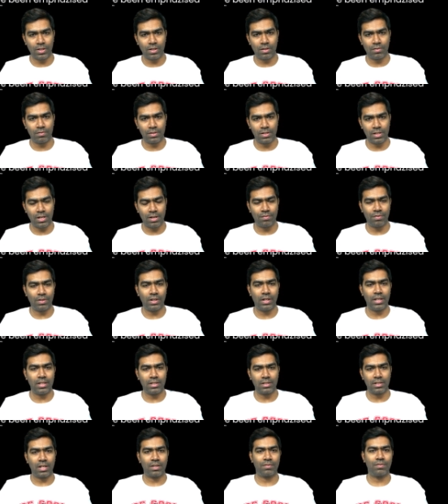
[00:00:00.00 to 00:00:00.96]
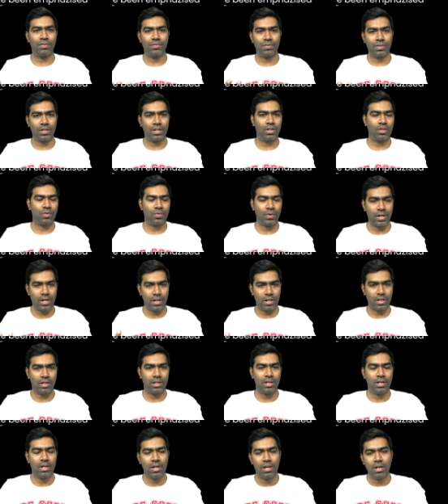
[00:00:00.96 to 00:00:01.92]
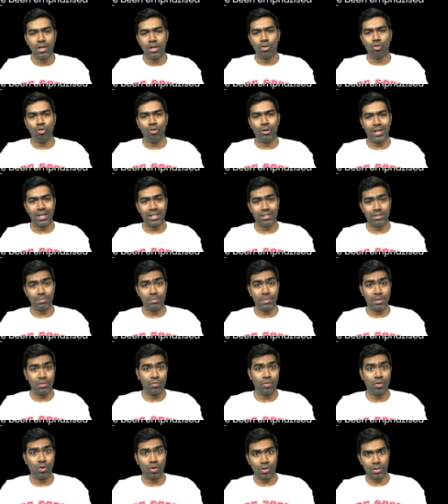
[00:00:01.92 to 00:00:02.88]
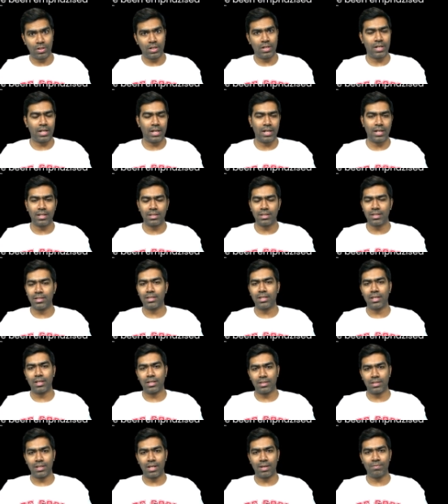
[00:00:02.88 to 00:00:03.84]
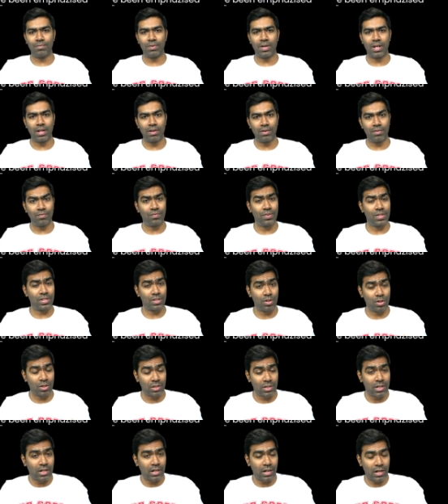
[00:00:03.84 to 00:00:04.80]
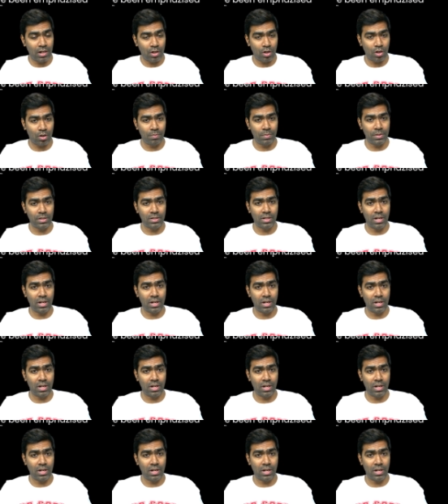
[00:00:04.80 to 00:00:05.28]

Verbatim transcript: which I've released like 15 to 20 days before the NEET SS exam, where I emphasized on certain topics,